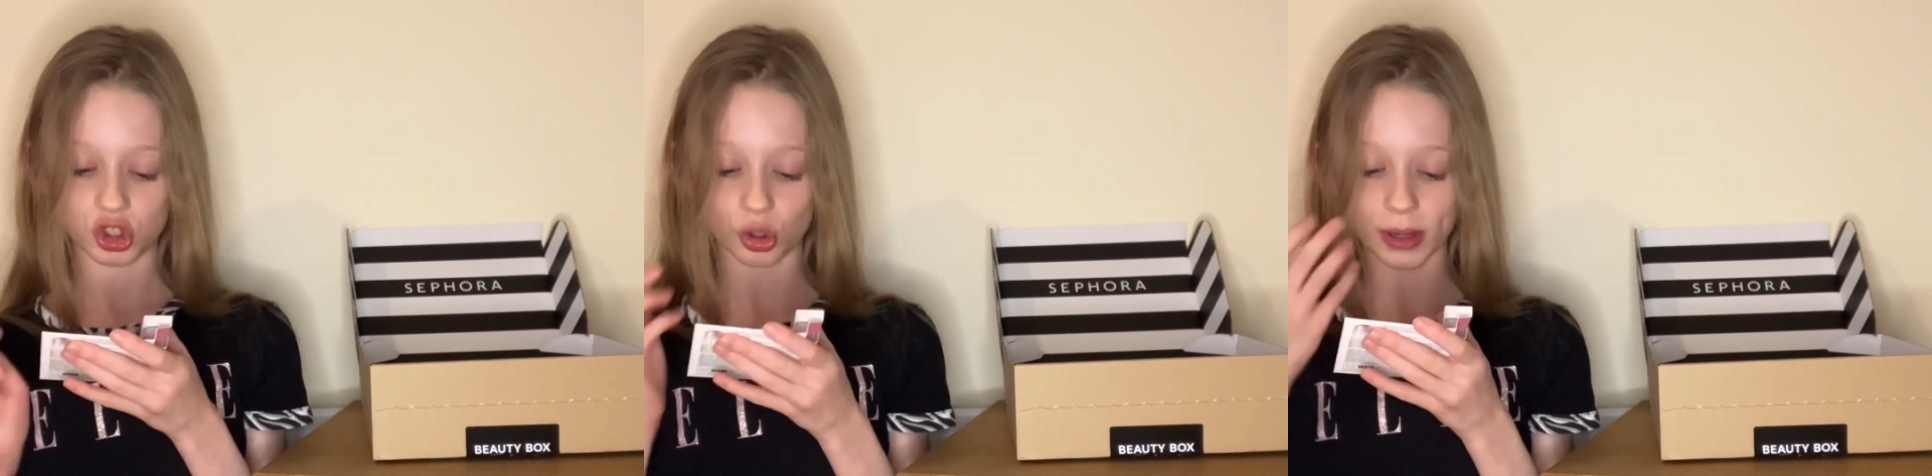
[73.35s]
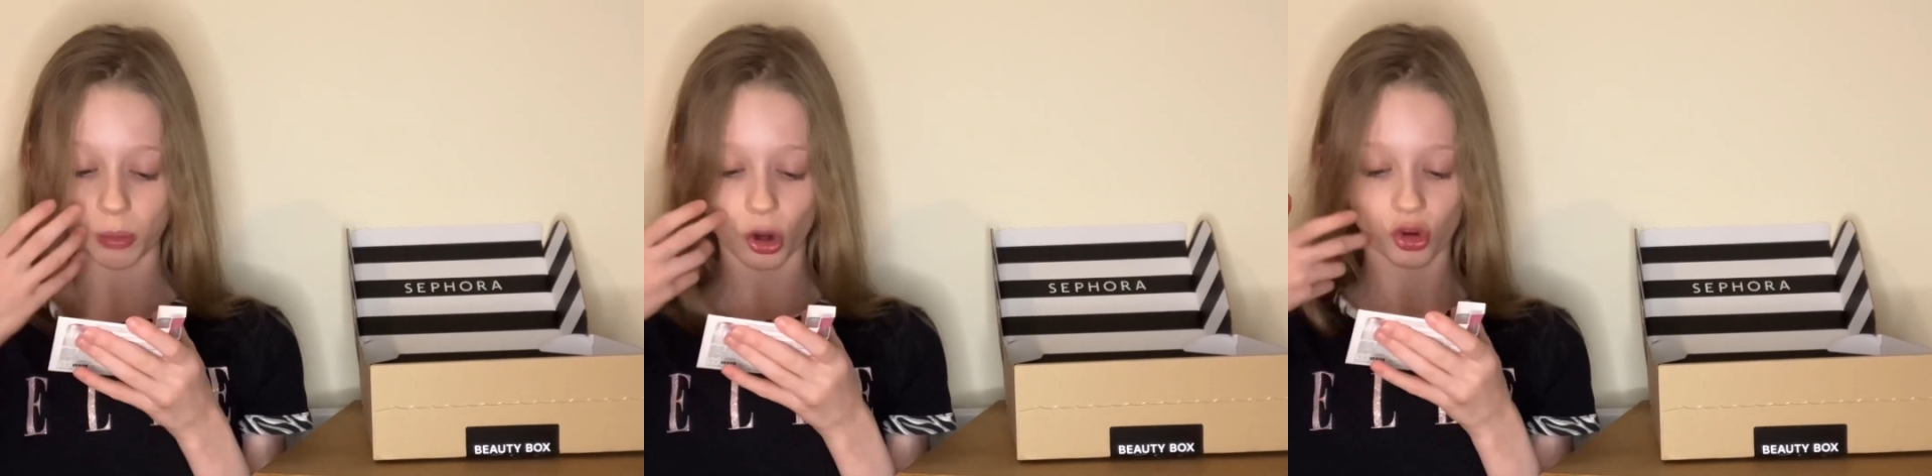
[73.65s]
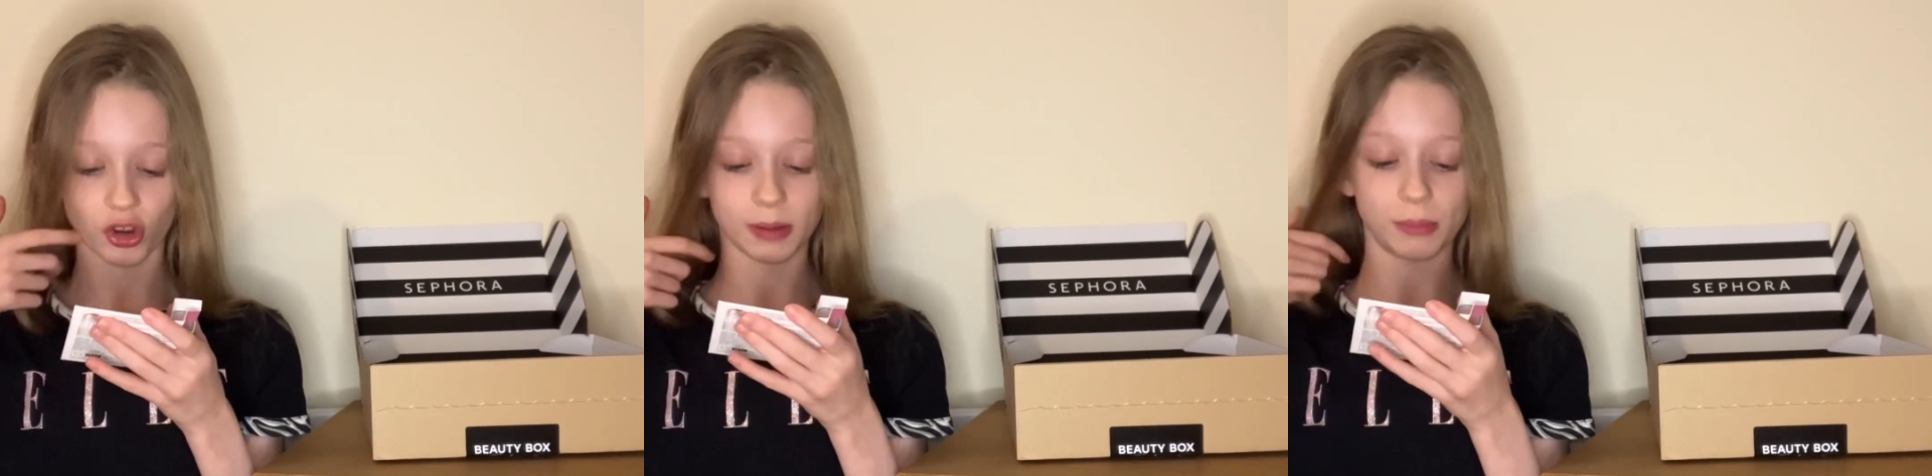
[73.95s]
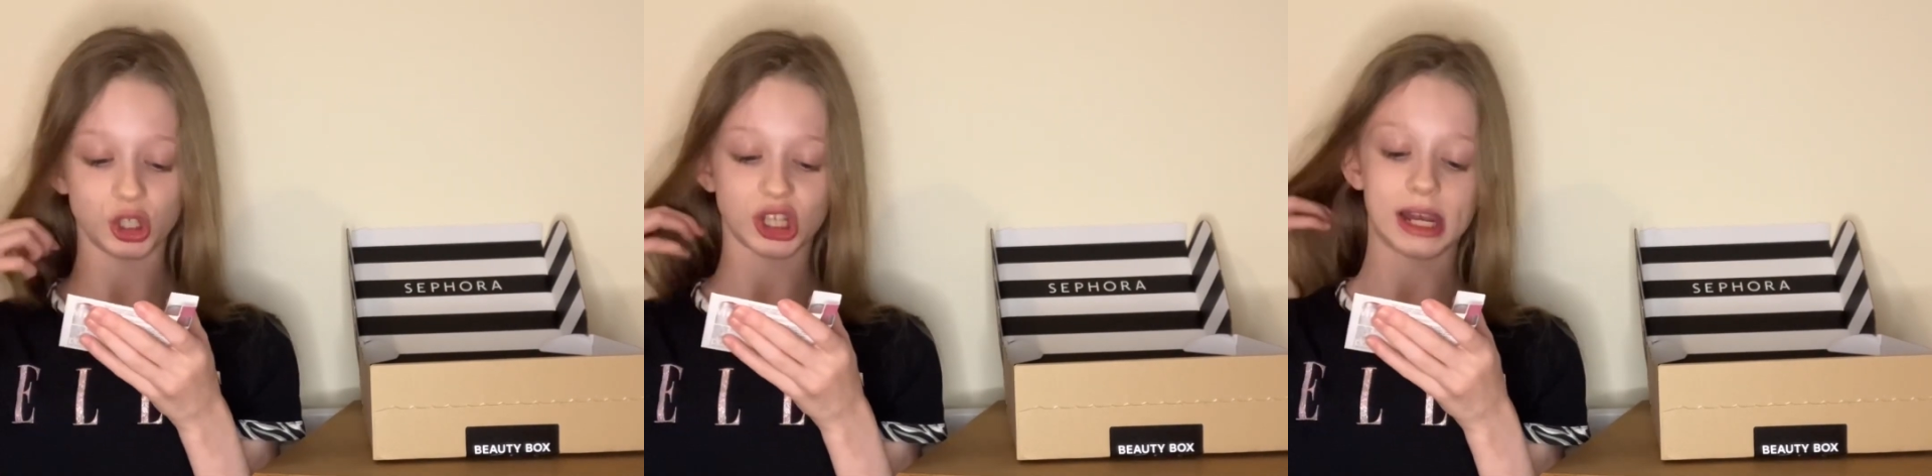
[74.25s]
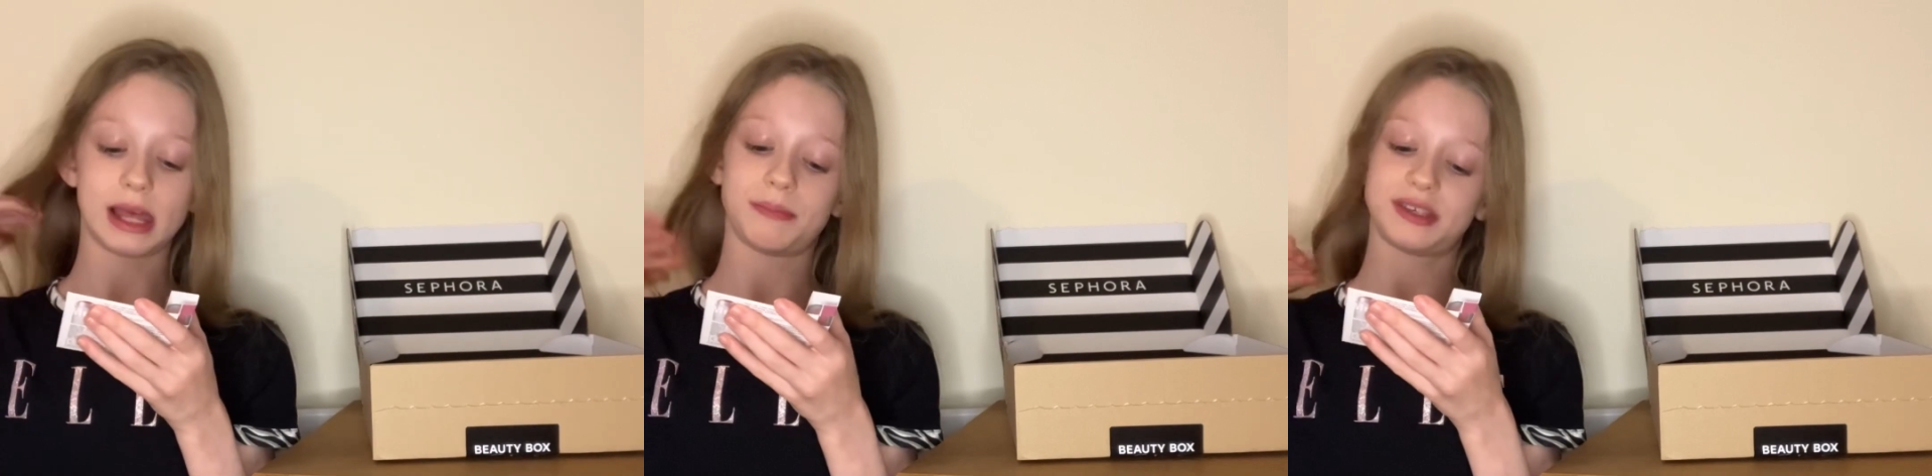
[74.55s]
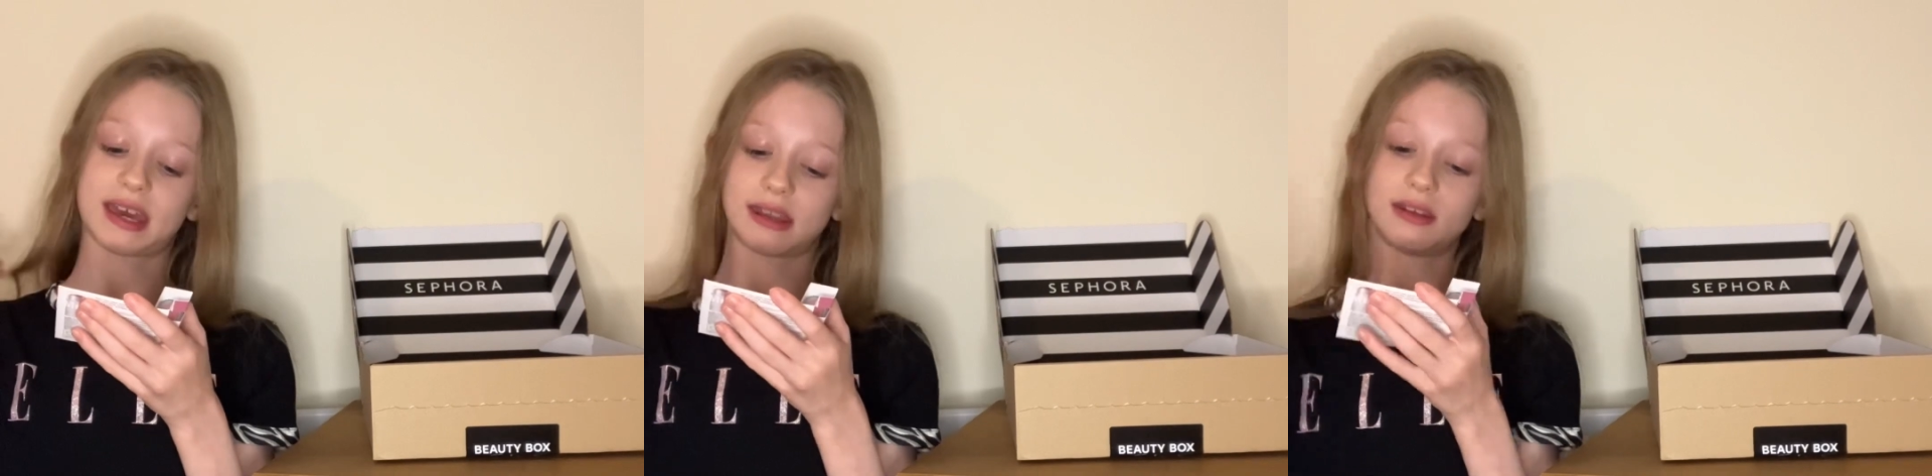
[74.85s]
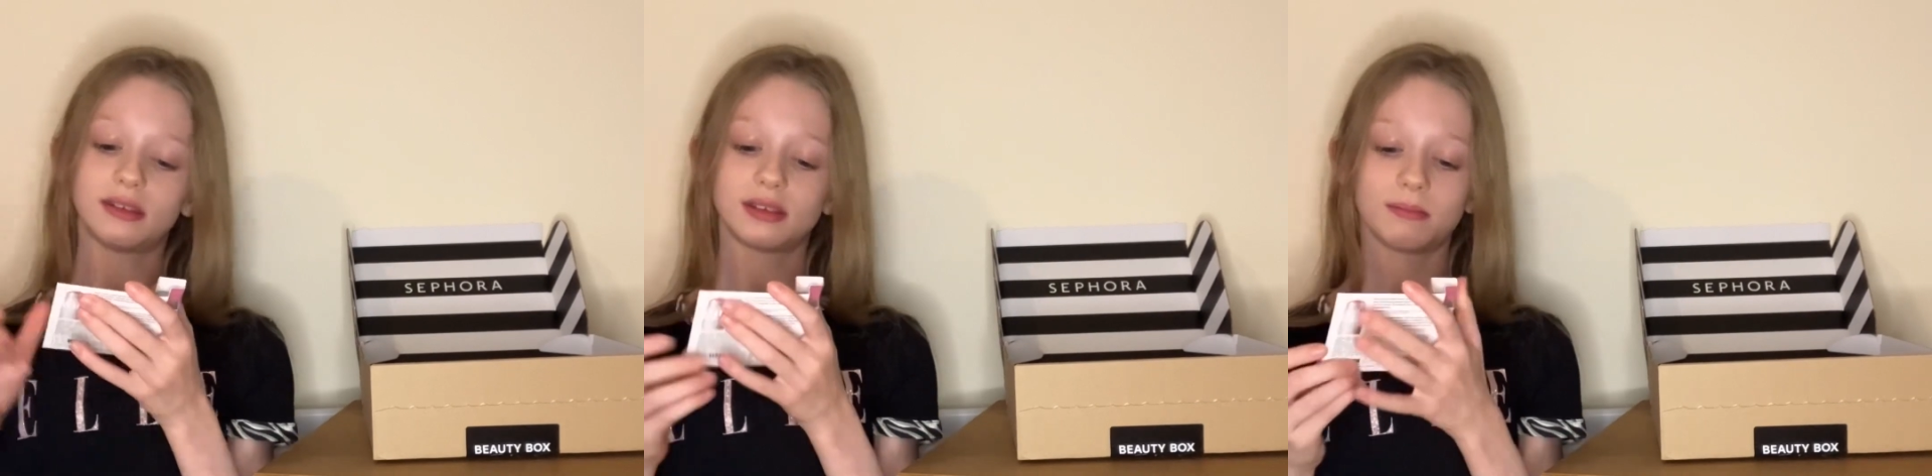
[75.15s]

2-in-1 Cream Blush and Lip Tint.